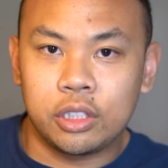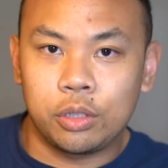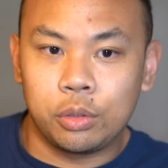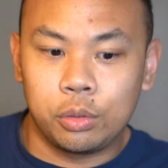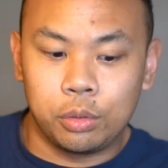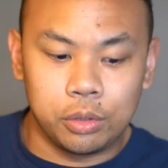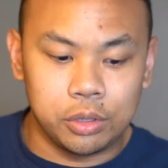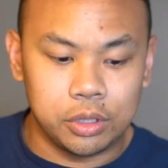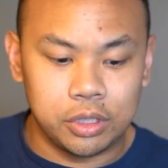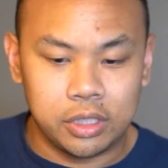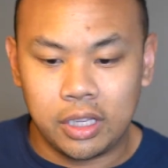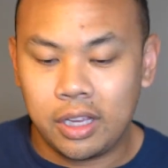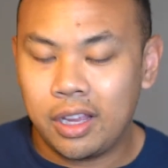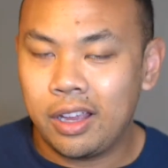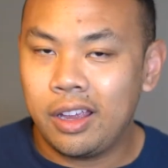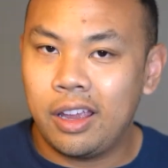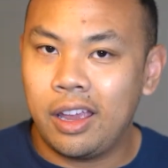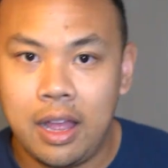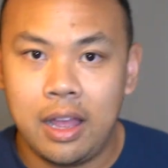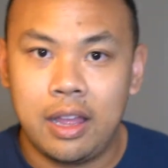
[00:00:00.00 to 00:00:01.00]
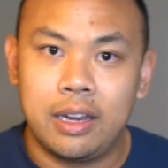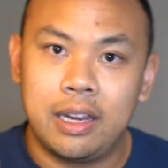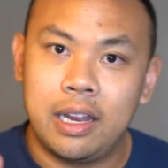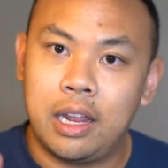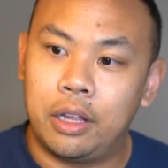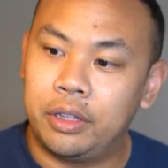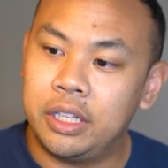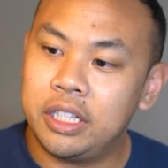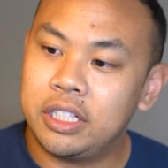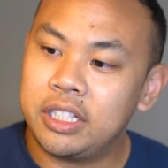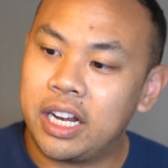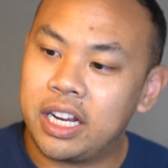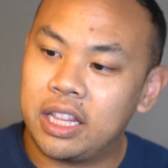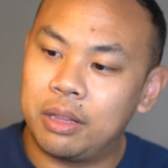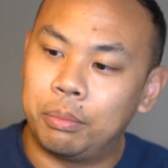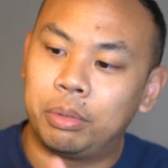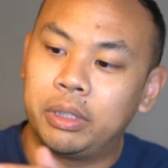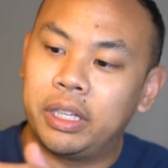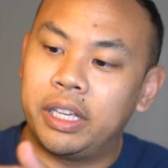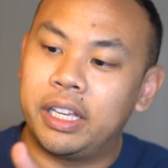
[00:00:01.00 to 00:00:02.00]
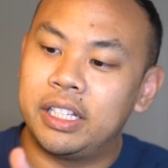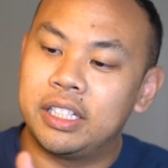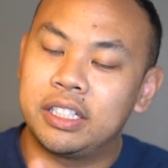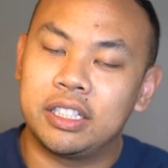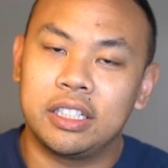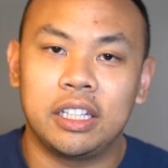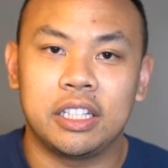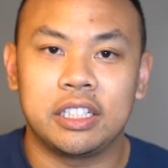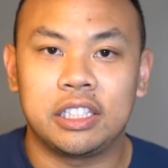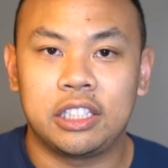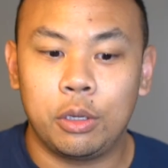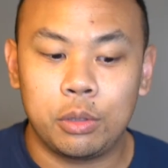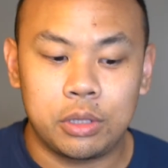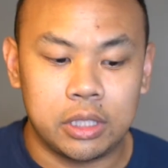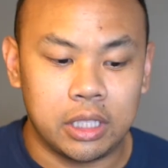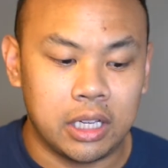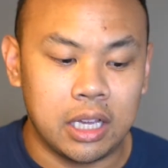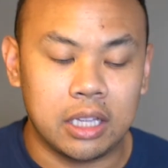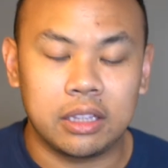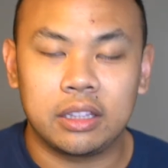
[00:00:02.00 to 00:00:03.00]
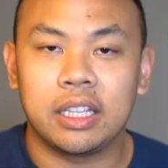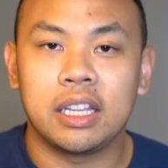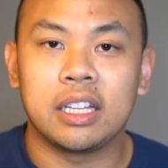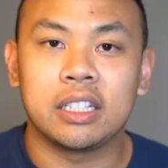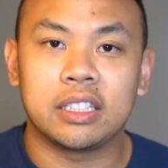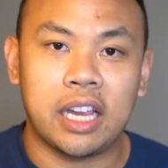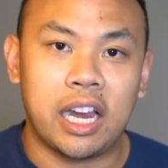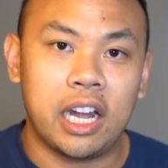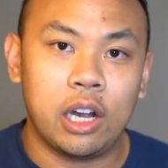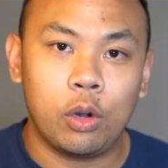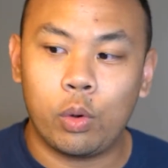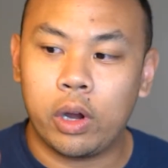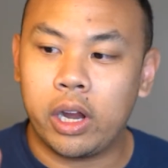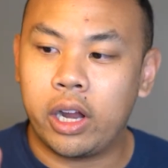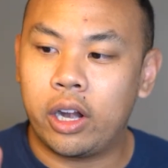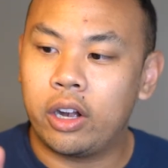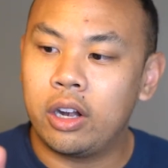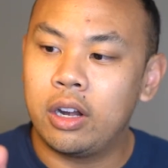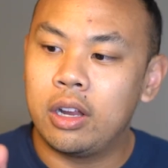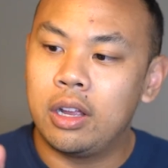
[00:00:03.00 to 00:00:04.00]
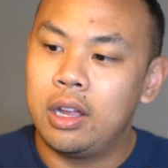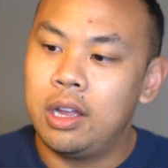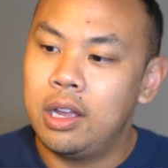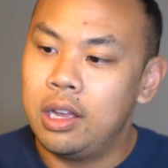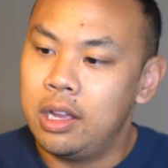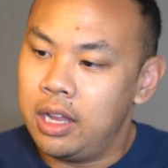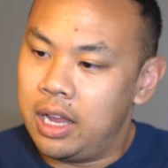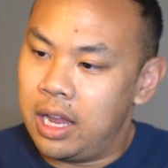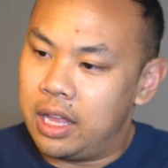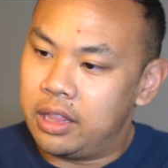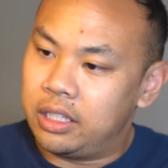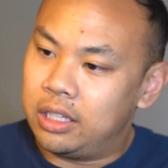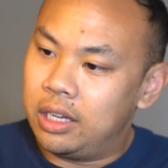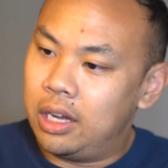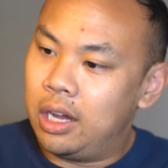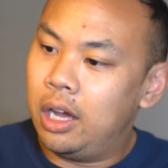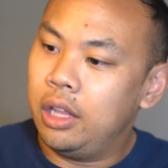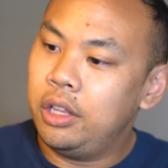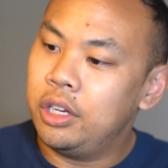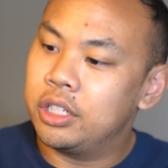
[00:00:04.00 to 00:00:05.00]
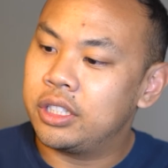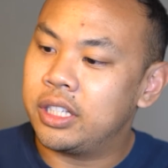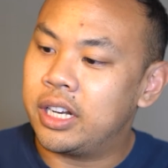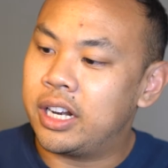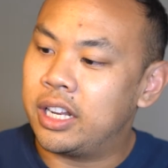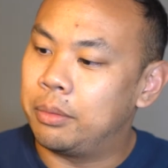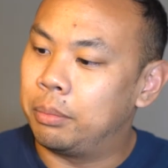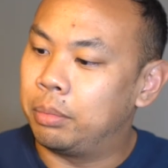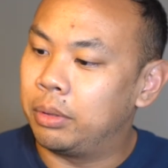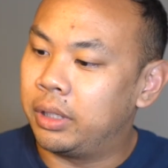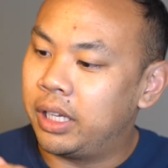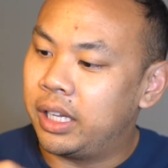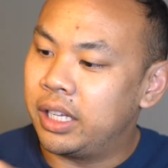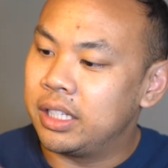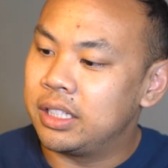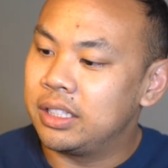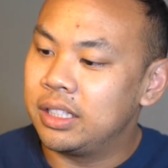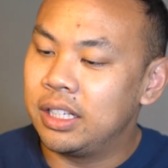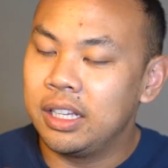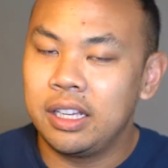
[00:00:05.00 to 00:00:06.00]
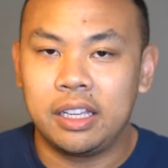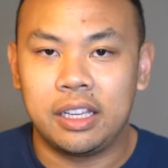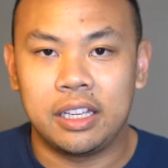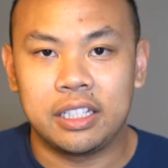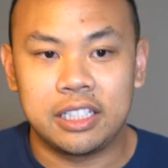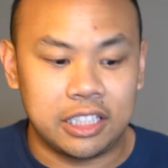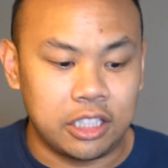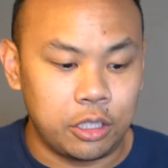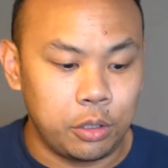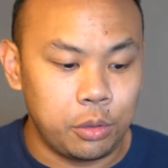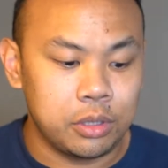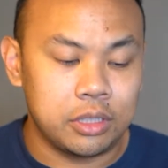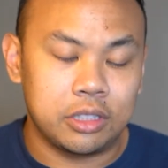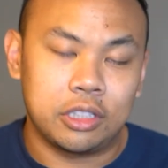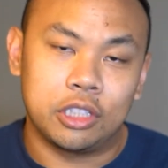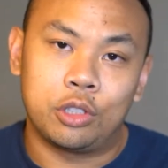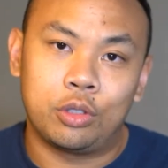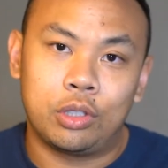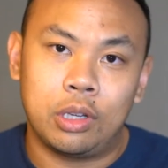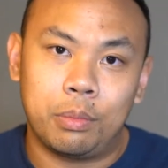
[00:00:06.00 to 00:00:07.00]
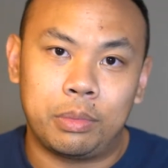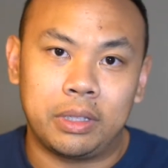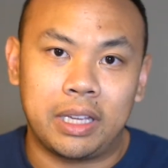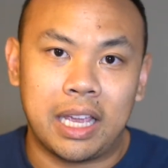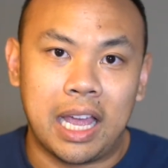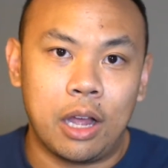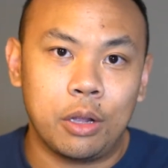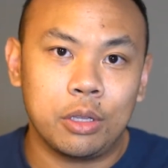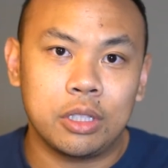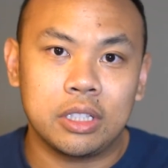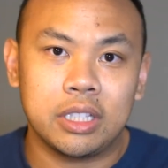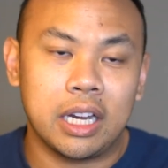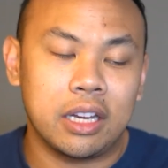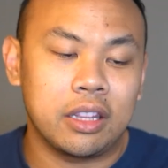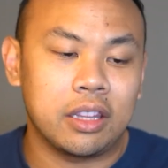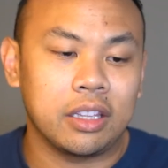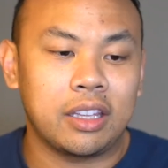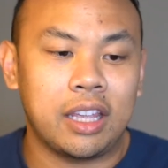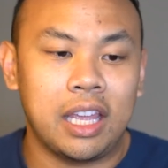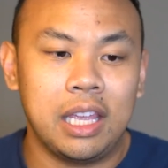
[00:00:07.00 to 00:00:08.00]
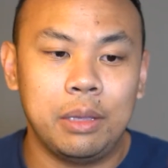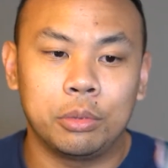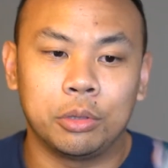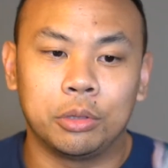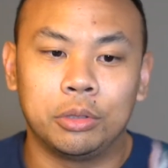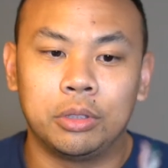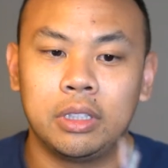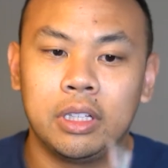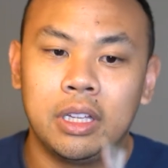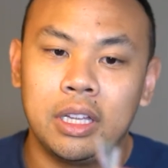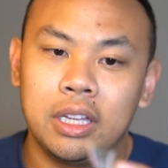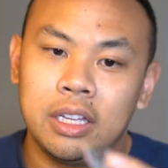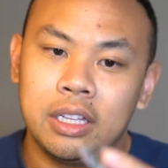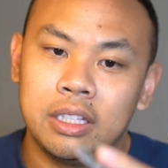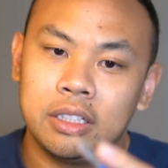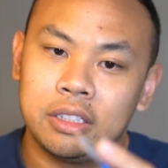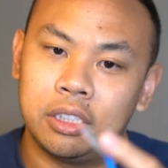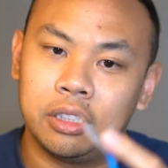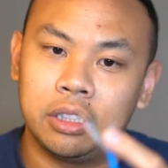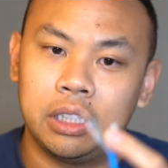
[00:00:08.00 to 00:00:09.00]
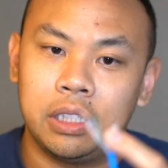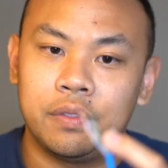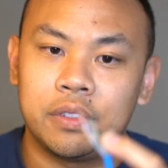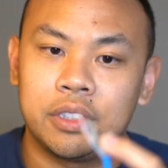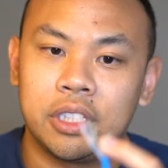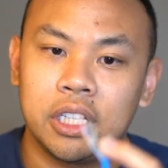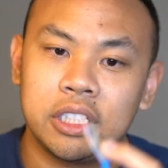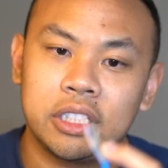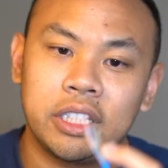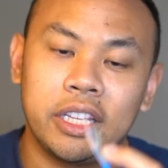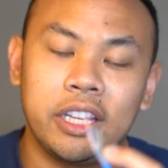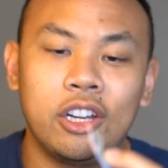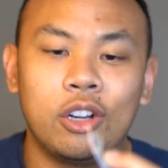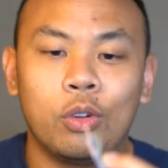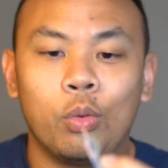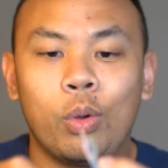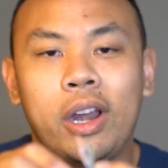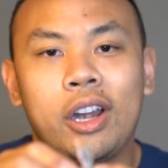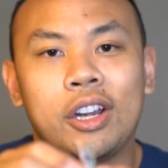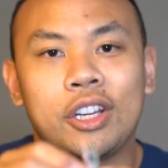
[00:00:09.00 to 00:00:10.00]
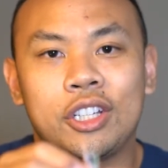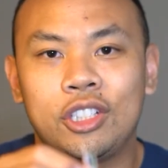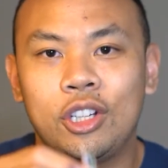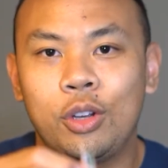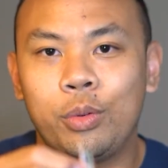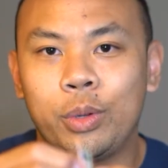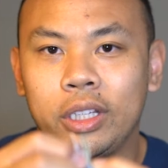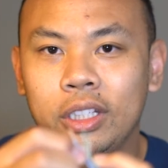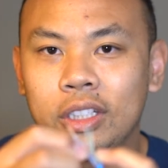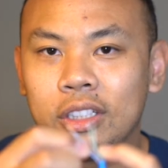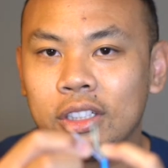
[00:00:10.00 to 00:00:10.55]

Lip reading: tools. Now this side of the blades is used to cut the entire wire, and the other side of the blades is used to strip the outside of the cable to leave just the inner wire showing.